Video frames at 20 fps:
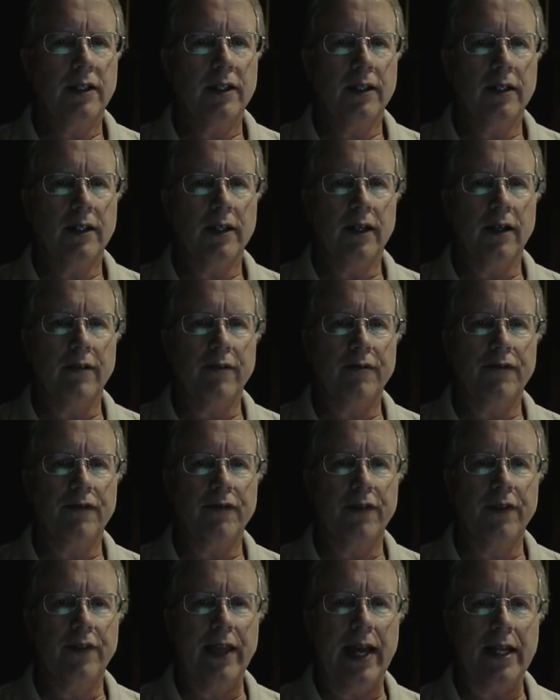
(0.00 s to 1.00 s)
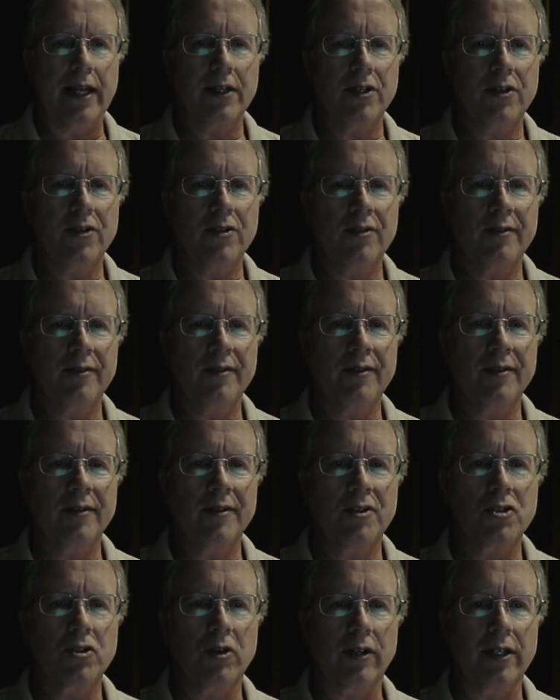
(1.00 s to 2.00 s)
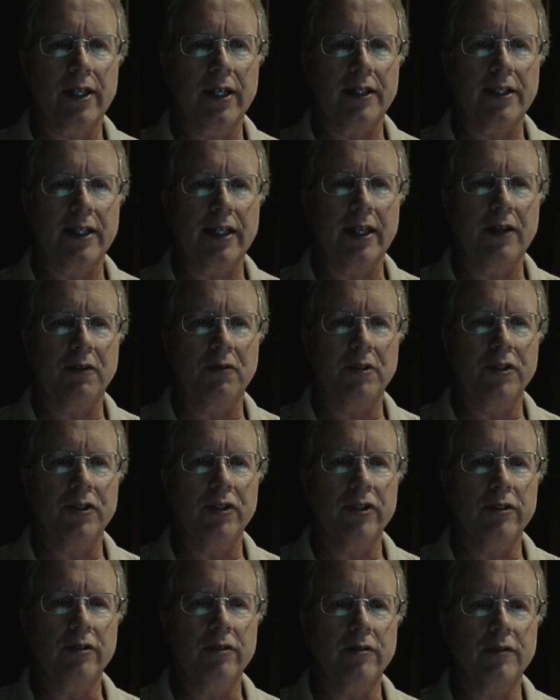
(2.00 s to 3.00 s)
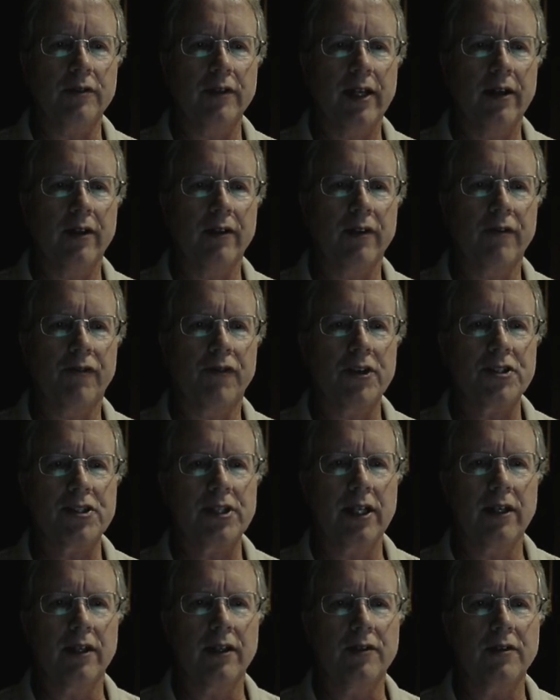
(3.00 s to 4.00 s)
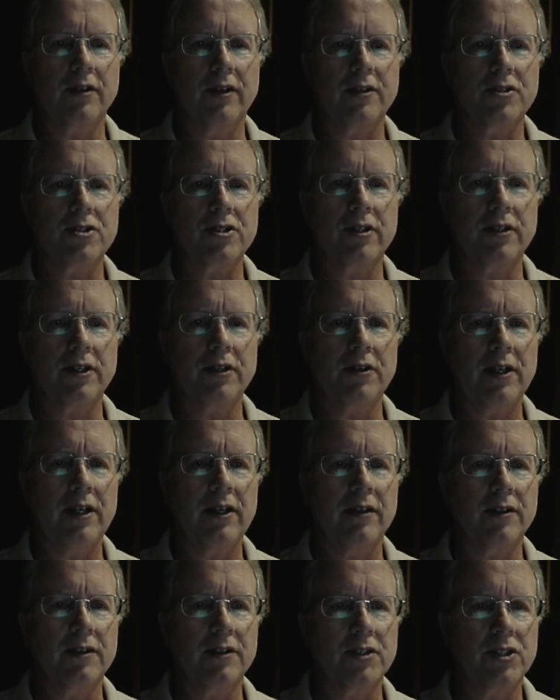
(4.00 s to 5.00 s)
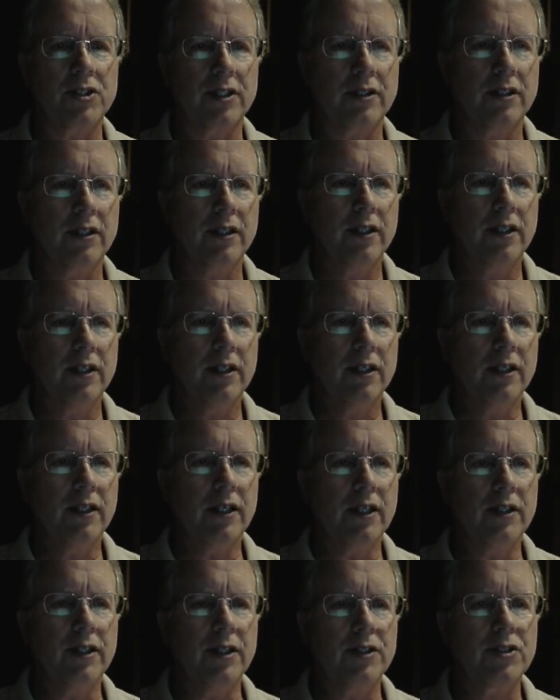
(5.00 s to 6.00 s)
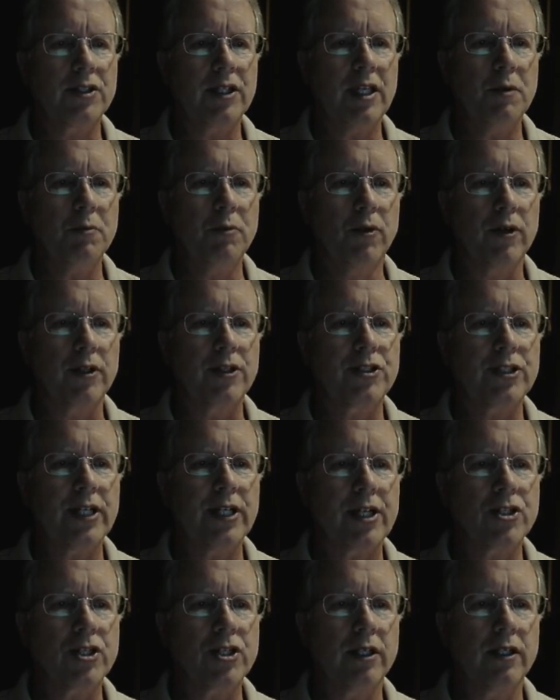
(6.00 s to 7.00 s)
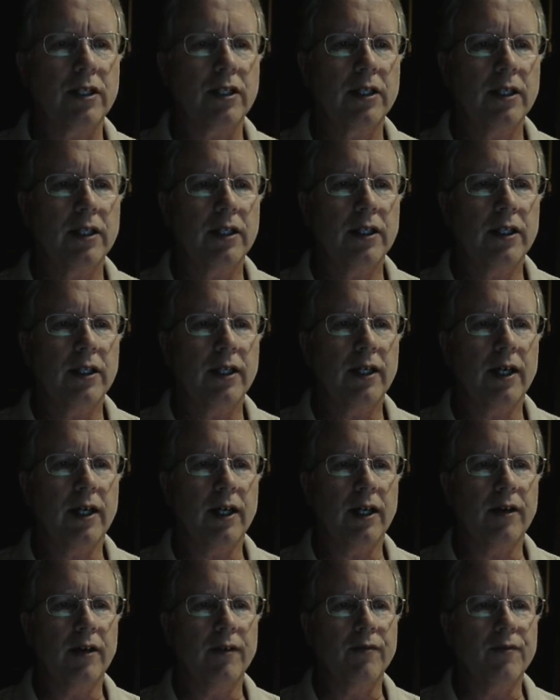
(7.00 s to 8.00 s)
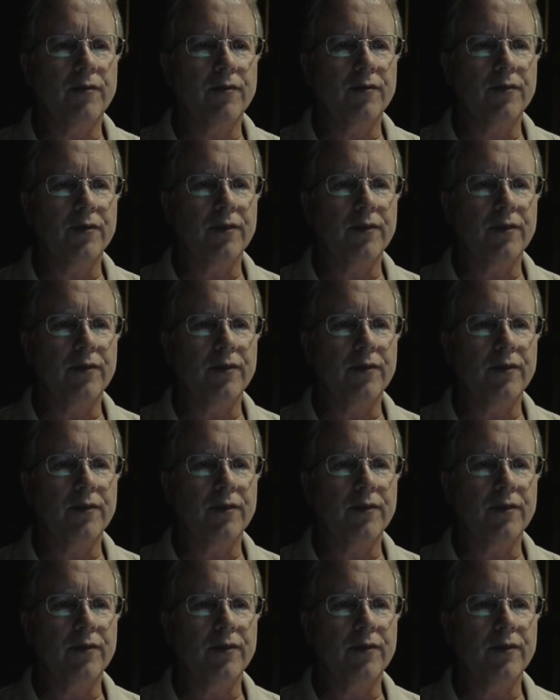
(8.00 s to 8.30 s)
of that shortcut that I would do. Now, the first thing I'll show you here is that in this keyboard section, when